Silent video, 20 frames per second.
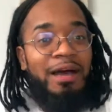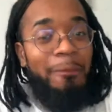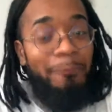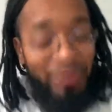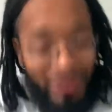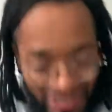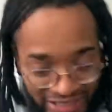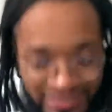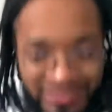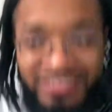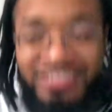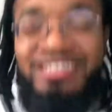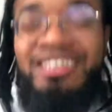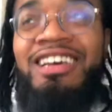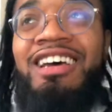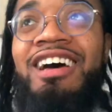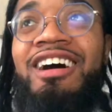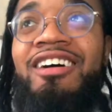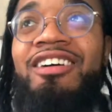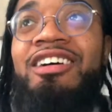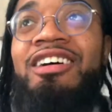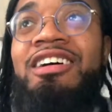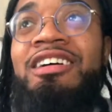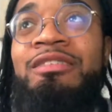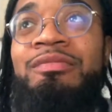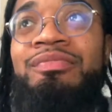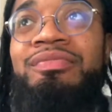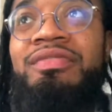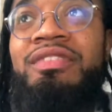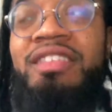But
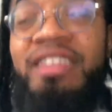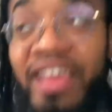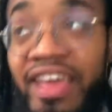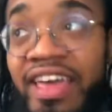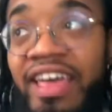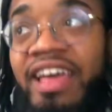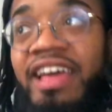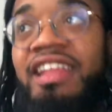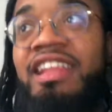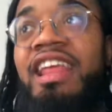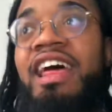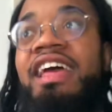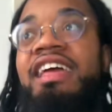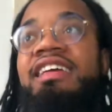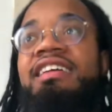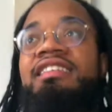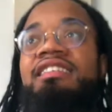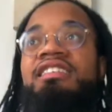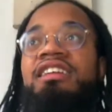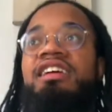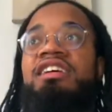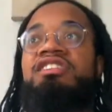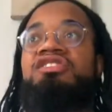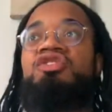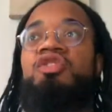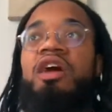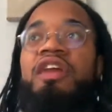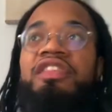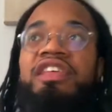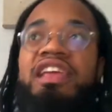yeah, like, and
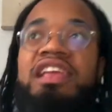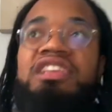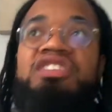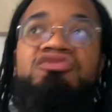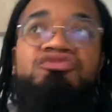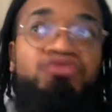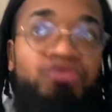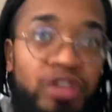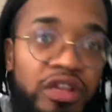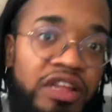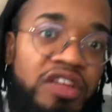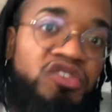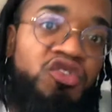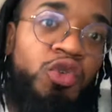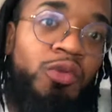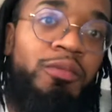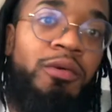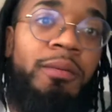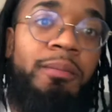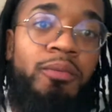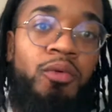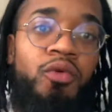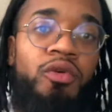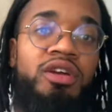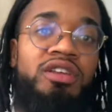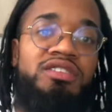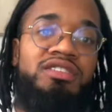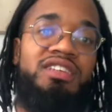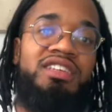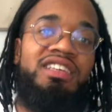so I think it's really super
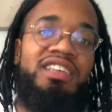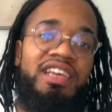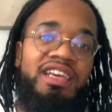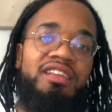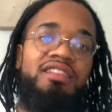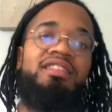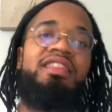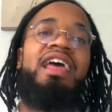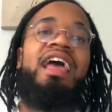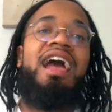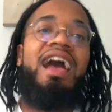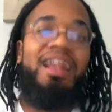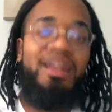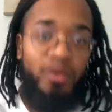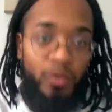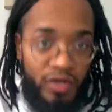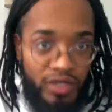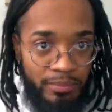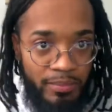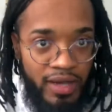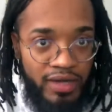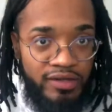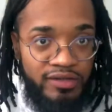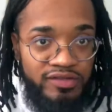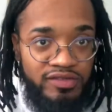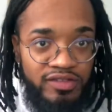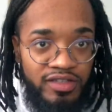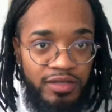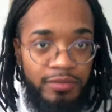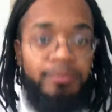important to get the adequate amount of
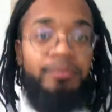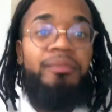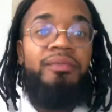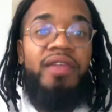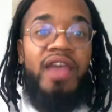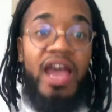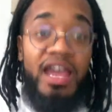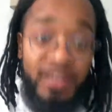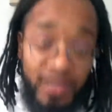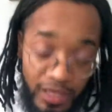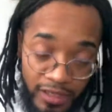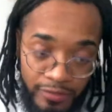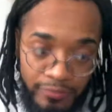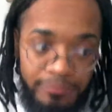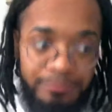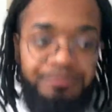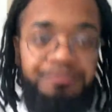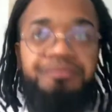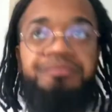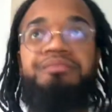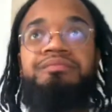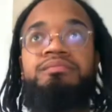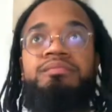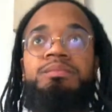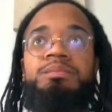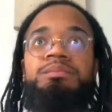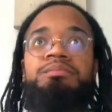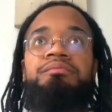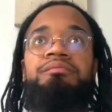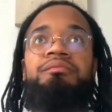sleep at night.
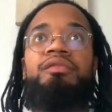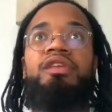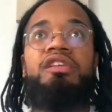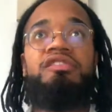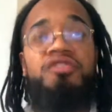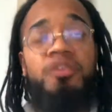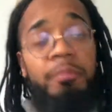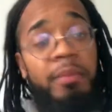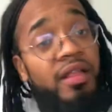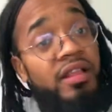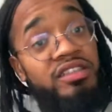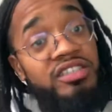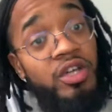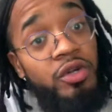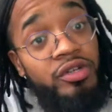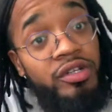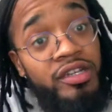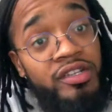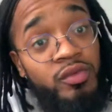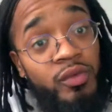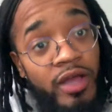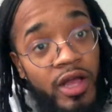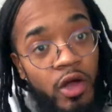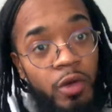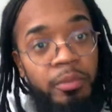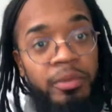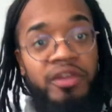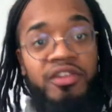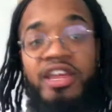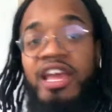So melatonin is what
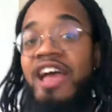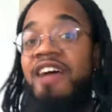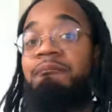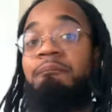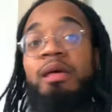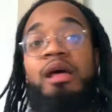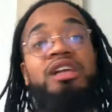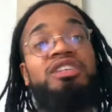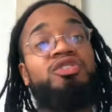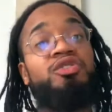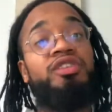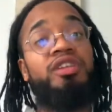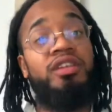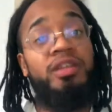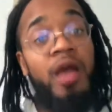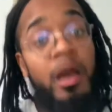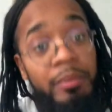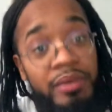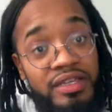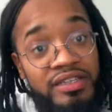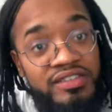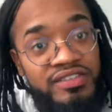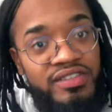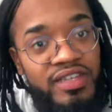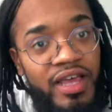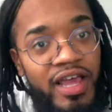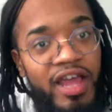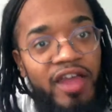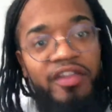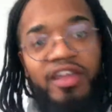helped me. They have melatonin gummies.
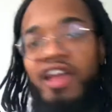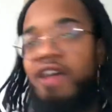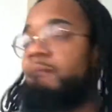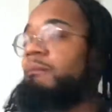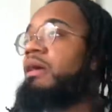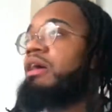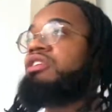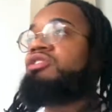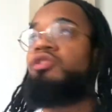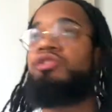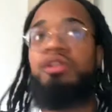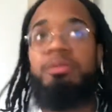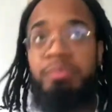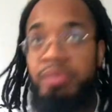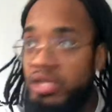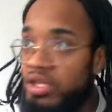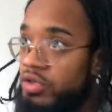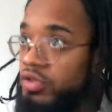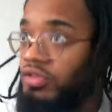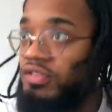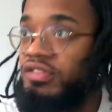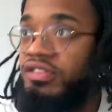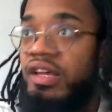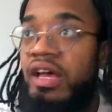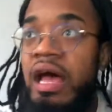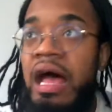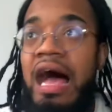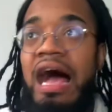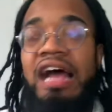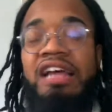They have melatonin pills.
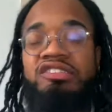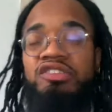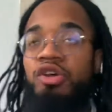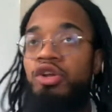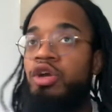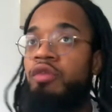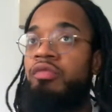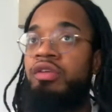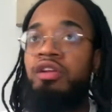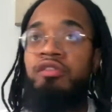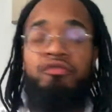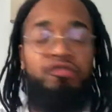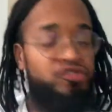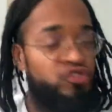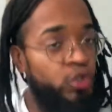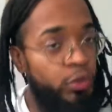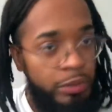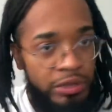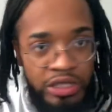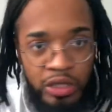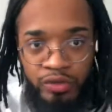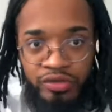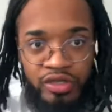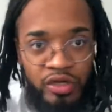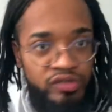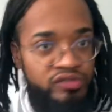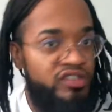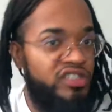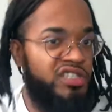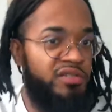I started off with a super low
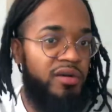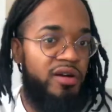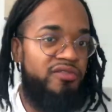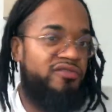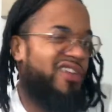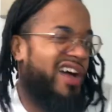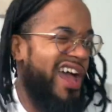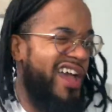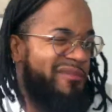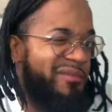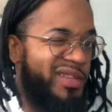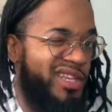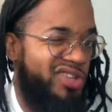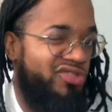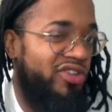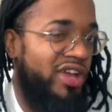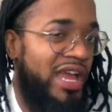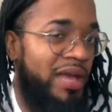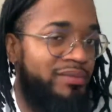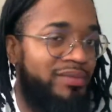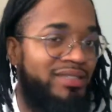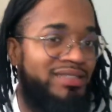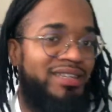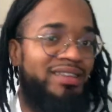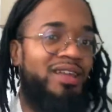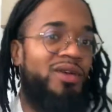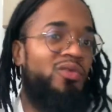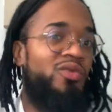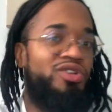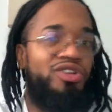dosage, about 5 milligrams. I take
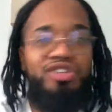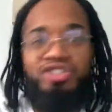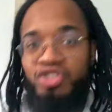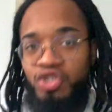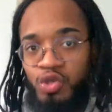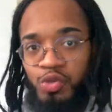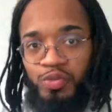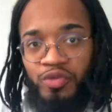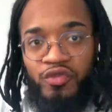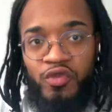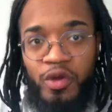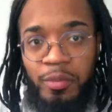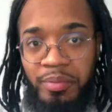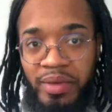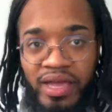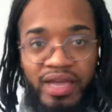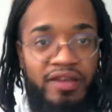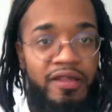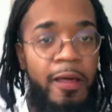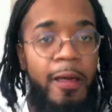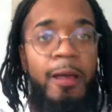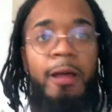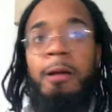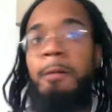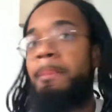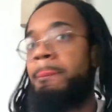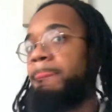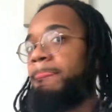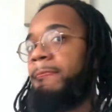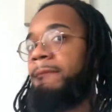like 1 or 2 before bed.
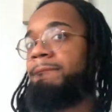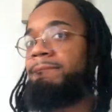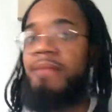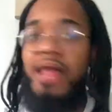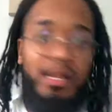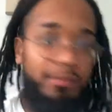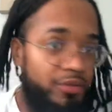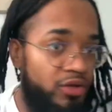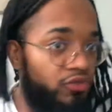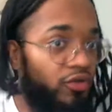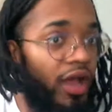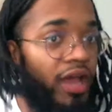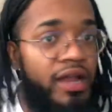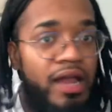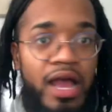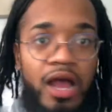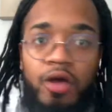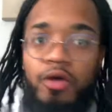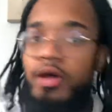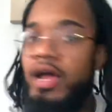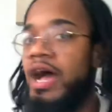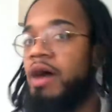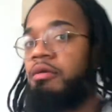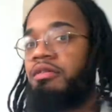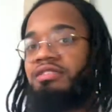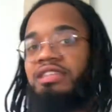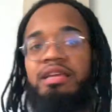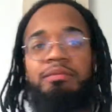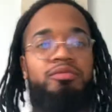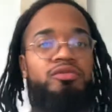Knocked me right out. I
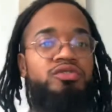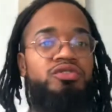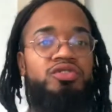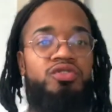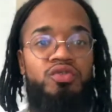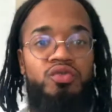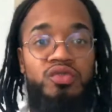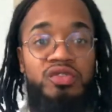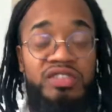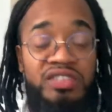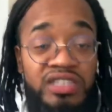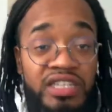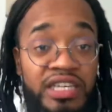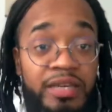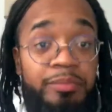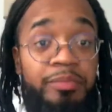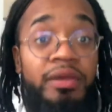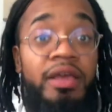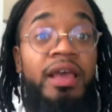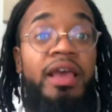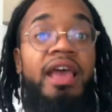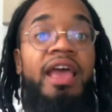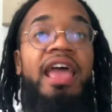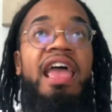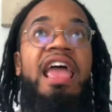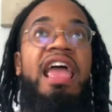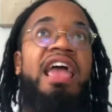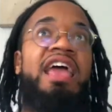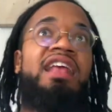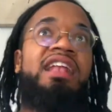was able to sleep,
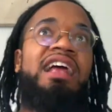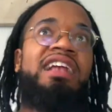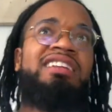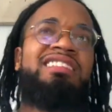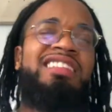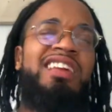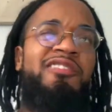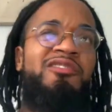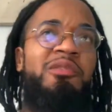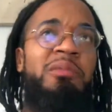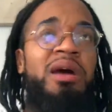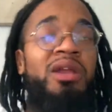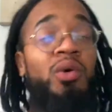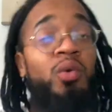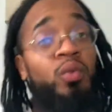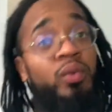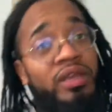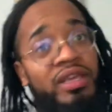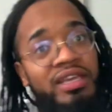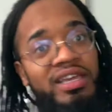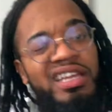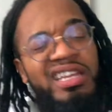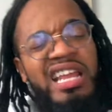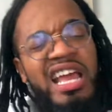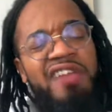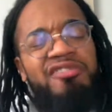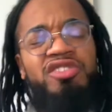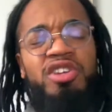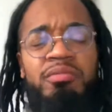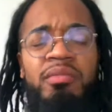and I did that for about a week. And
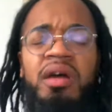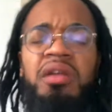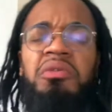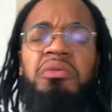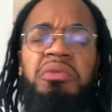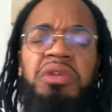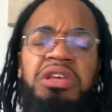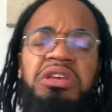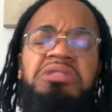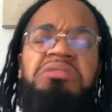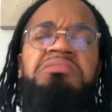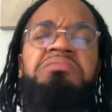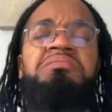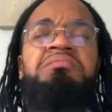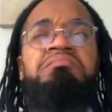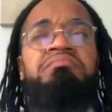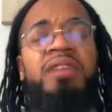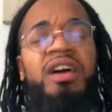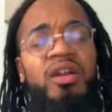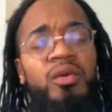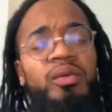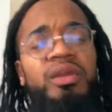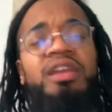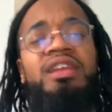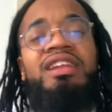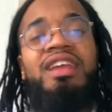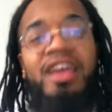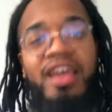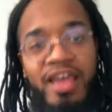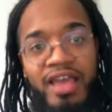after about a week
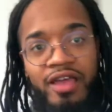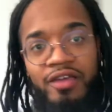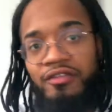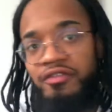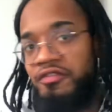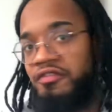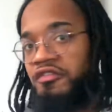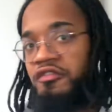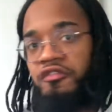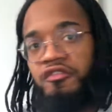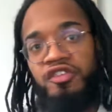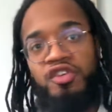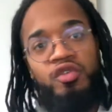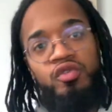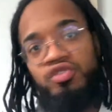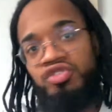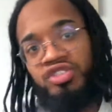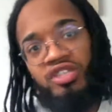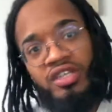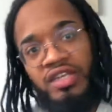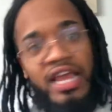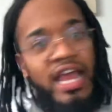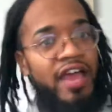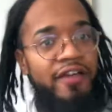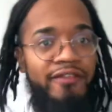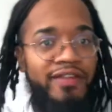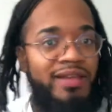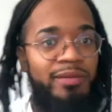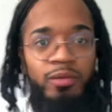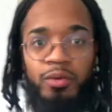and a half, you shouldn't
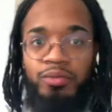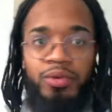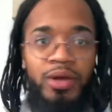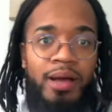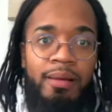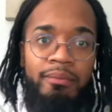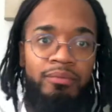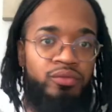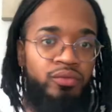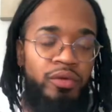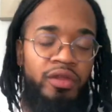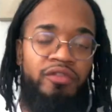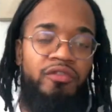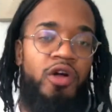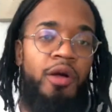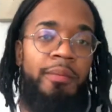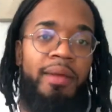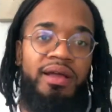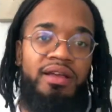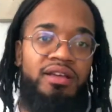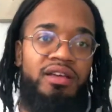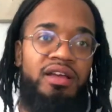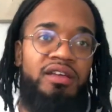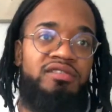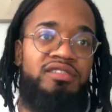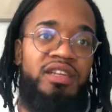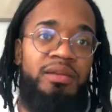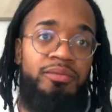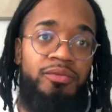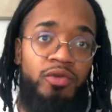have any more problems with falling
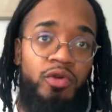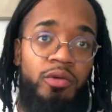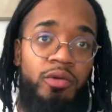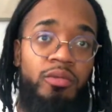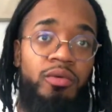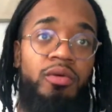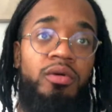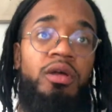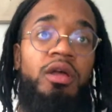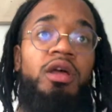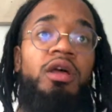asleep normal.